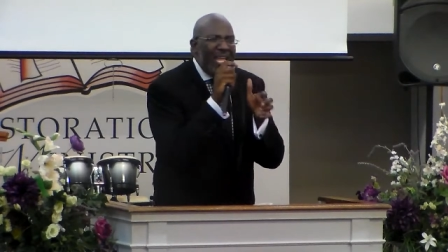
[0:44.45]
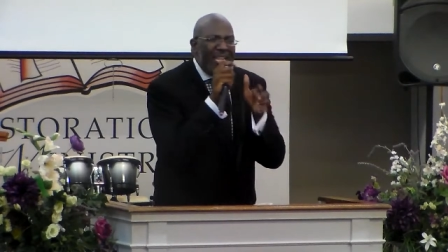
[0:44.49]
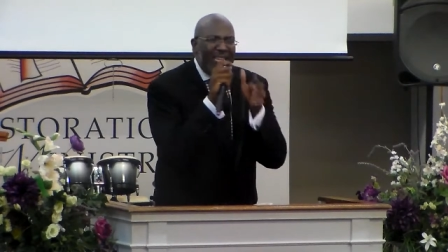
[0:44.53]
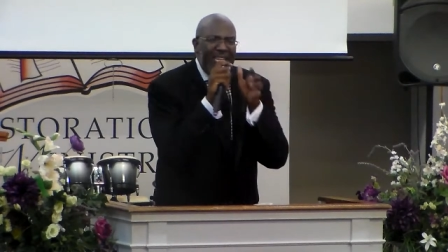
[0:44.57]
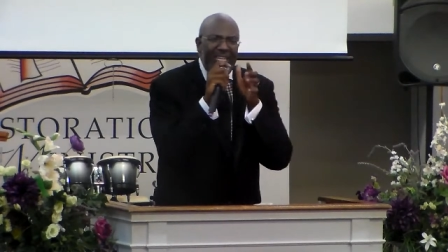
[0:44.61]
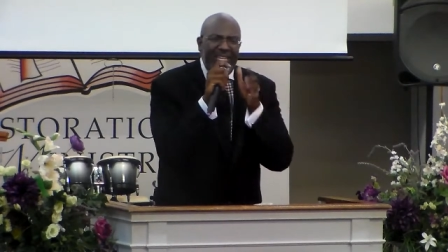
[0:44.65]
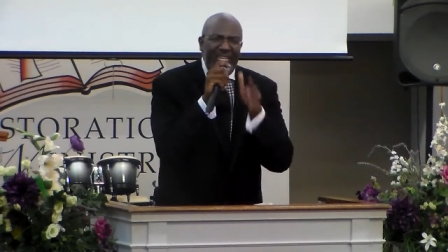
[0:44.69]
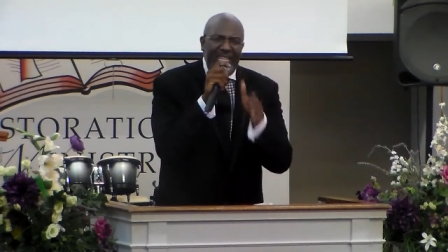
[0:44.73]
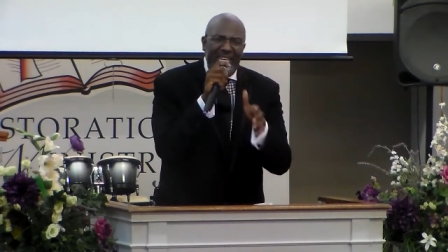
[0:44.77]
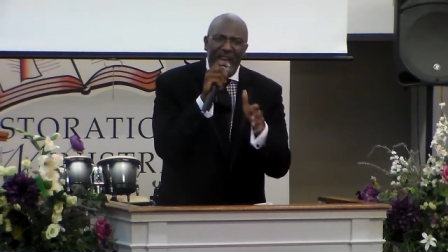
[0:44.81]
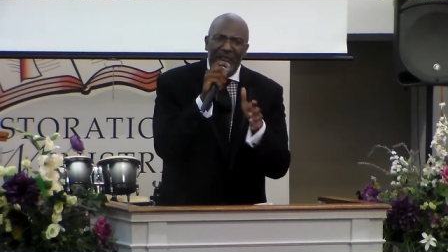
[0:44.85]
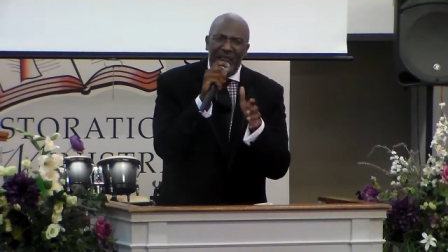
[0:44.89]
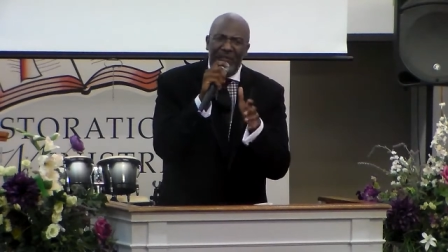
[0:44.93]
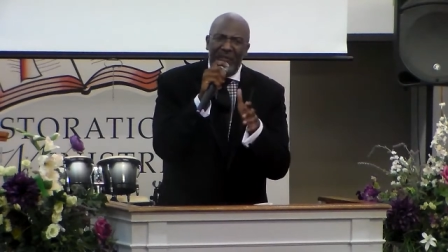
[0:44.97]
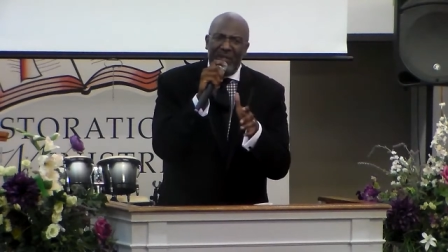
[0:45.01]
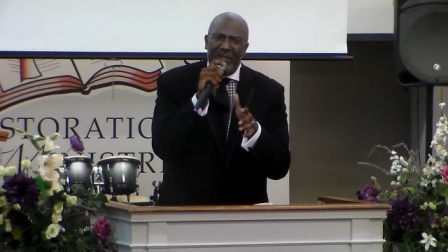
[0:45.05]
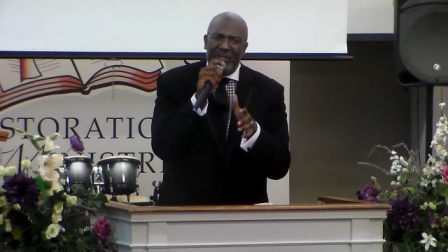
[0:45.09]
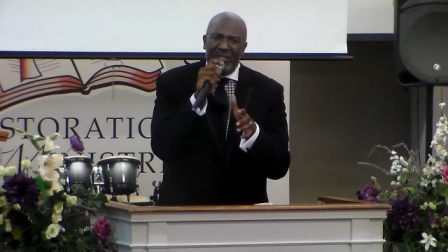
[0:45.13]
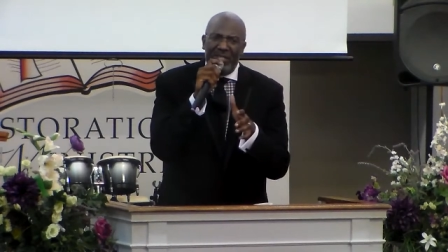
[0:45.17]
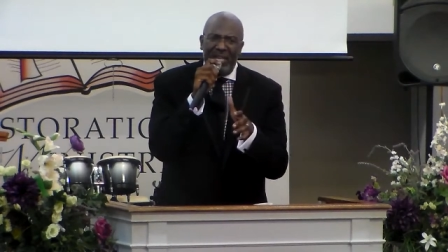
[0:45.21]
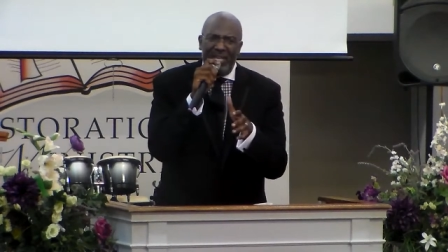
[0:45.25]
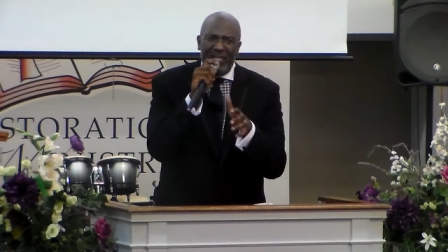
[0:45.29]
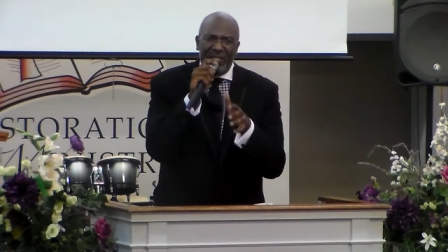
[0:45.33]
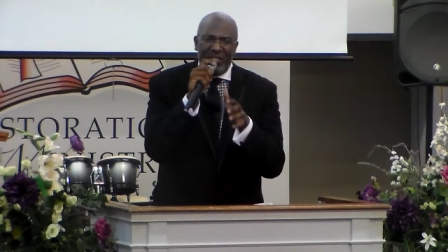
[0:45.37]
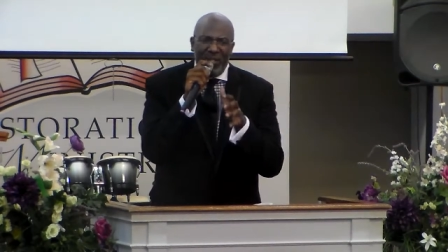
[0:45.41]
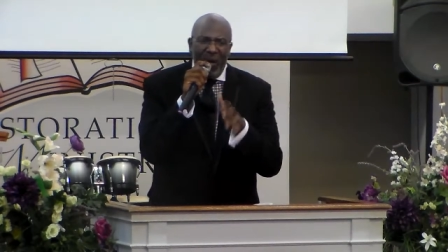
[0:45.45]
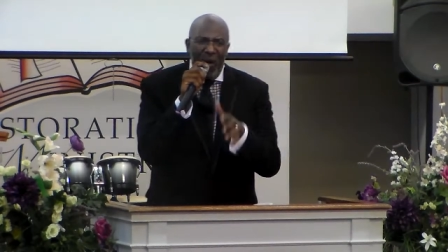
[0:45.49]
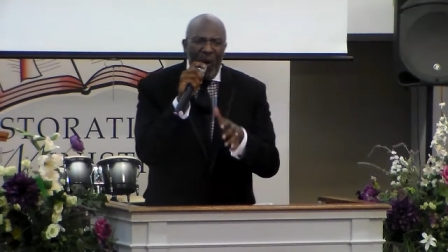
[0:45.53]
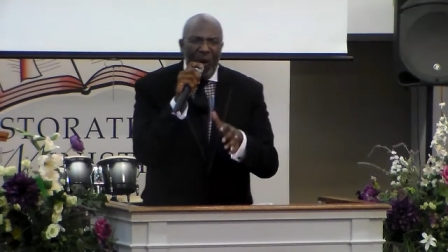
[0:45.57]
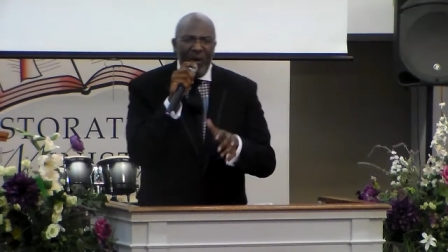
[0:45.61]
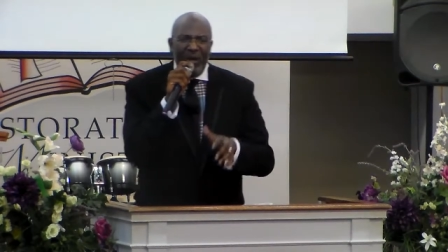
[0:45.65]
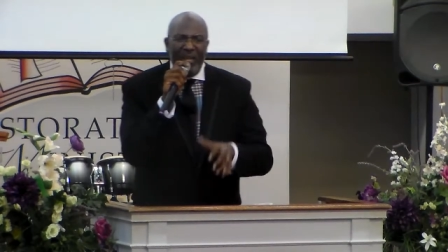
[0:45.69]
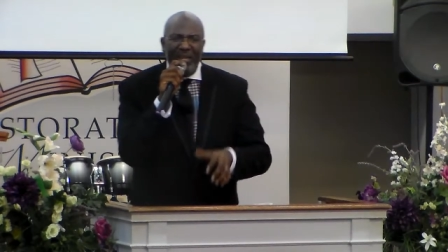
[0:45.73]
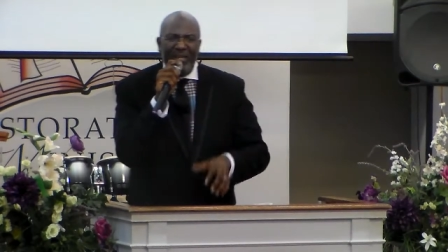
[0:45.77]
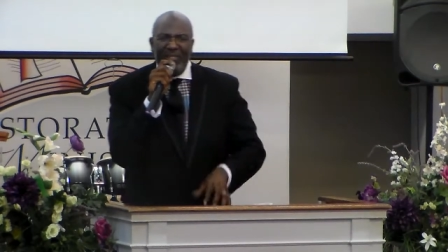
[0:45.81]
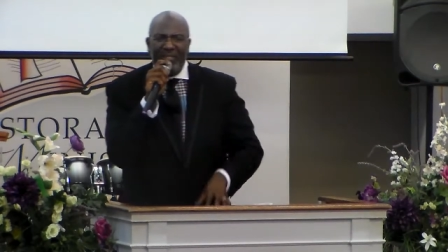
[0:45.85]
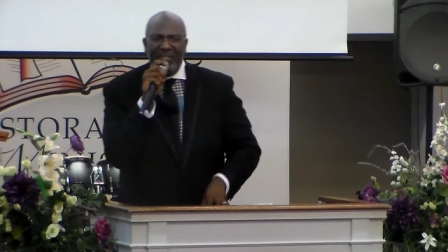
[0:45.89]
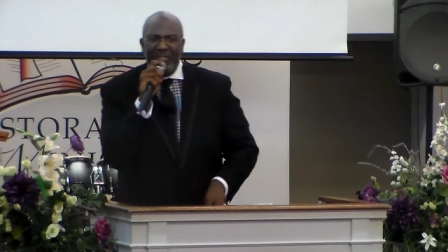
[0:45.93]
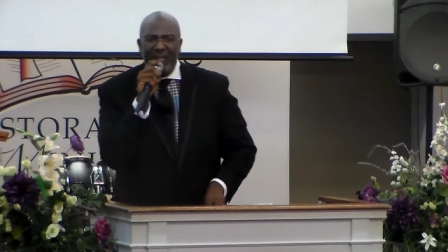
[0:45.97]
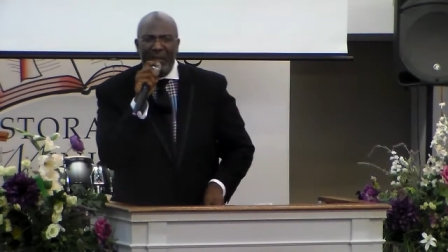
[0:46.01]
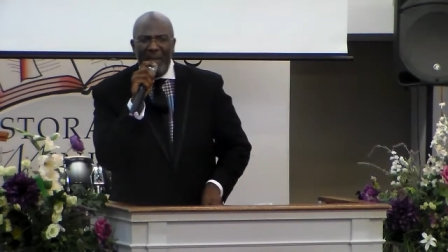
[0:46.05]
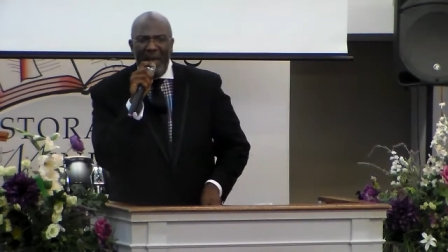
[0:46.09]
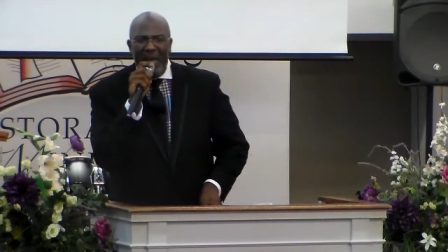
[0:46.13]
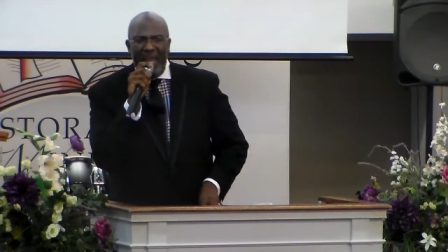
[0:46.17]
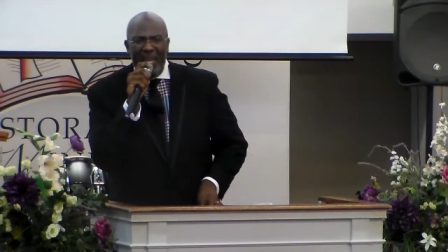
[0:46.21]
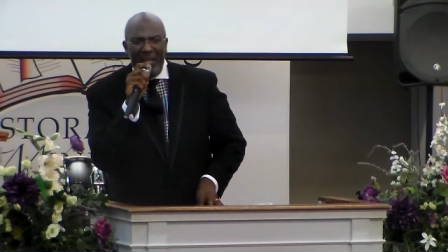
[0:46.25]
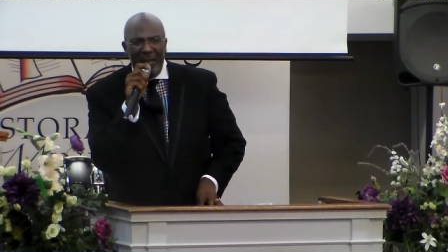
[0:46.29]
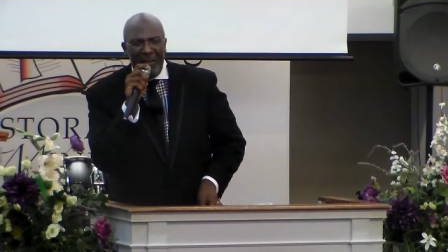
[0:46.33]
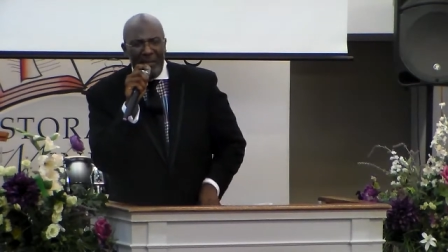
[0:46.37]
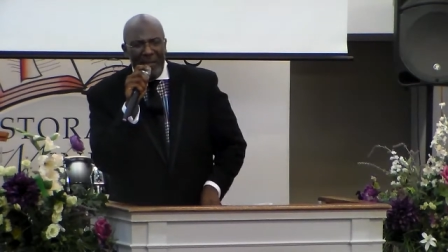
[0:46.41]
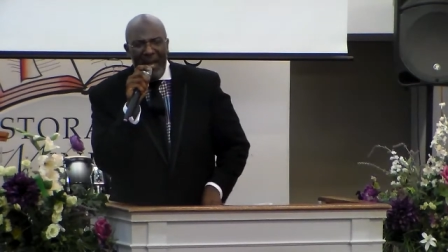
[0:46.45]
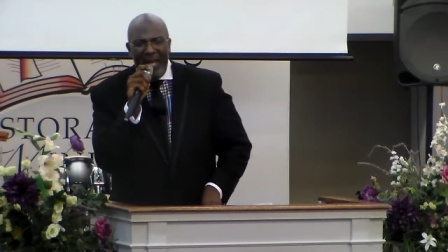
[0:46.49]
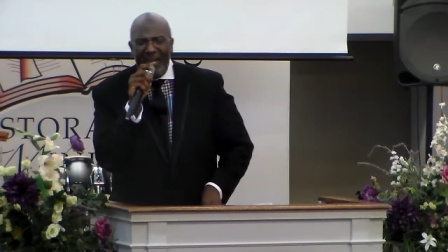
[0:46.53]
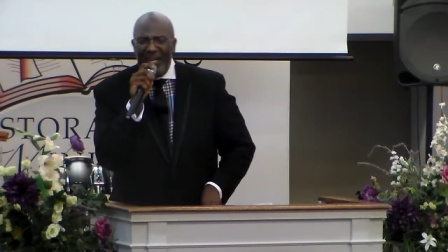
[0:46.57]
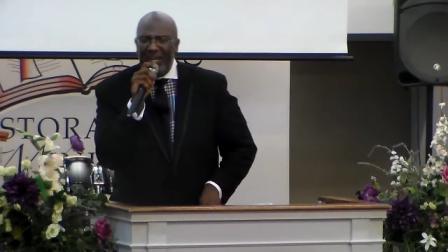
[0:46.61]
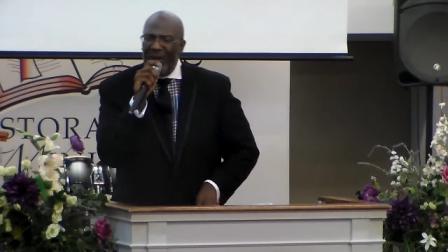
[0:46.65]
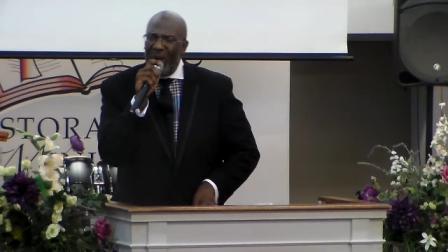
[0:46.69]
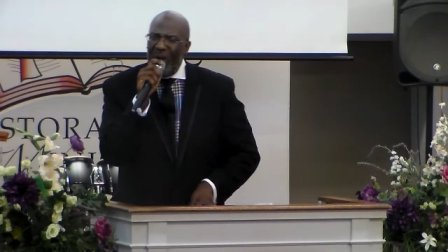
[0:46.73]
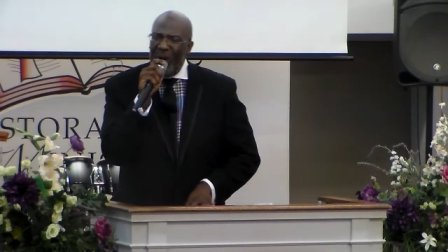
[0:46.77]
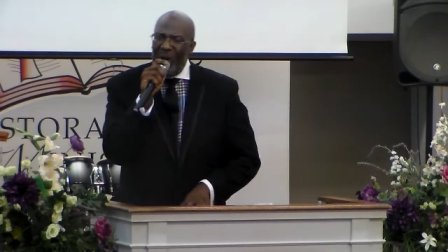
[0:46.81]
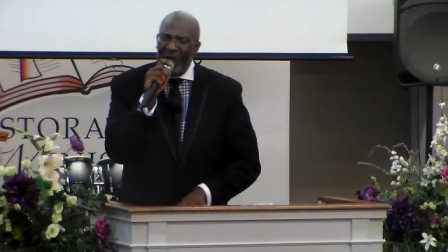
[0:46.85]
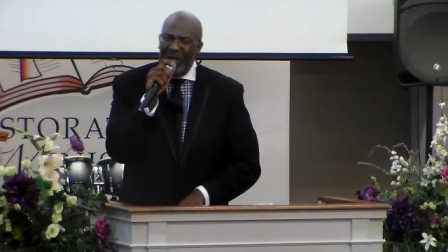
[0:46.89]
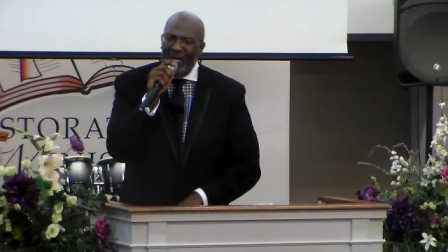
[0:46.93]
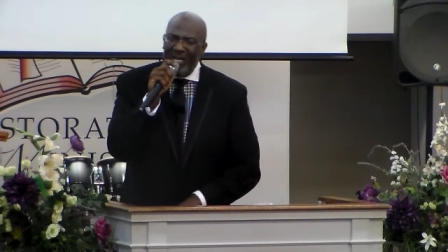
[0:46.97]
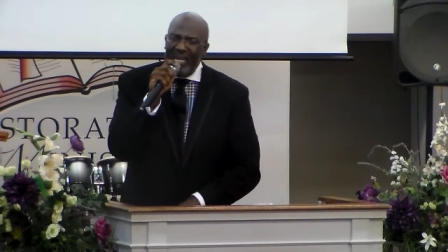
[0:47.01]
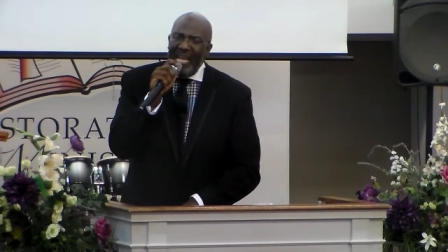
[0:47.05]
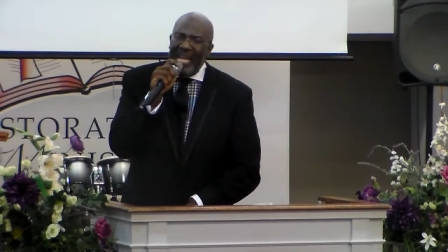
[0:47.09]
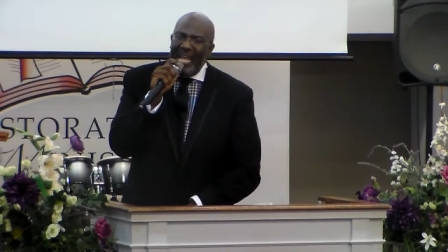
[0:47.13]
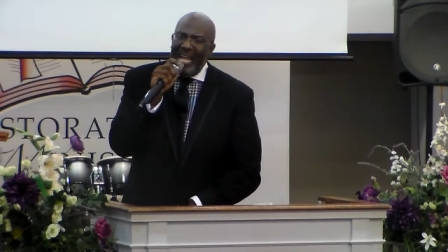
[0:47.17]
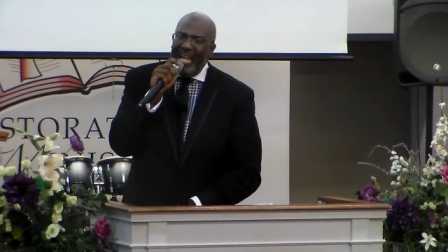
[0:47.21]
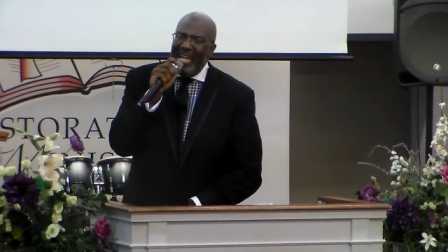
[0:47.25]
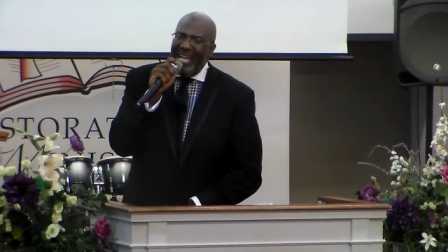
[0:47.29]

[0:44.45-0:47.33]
The difference in talking to somebody in monologue